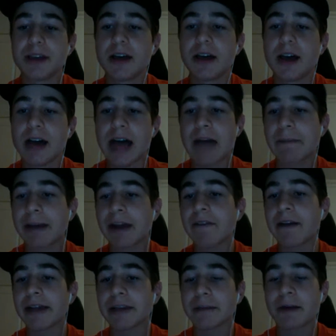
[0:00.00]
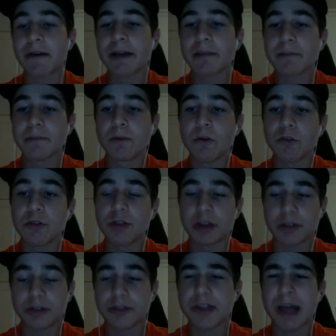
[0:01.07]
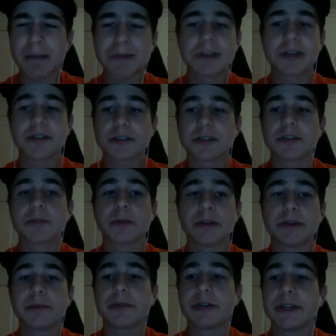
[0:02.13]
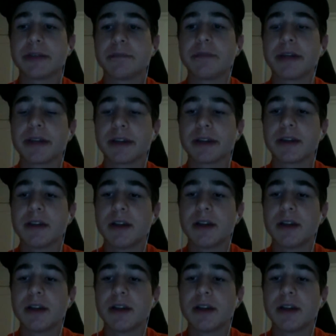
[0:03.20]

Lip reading: But I like him. I like them both. Top six is a really good pick.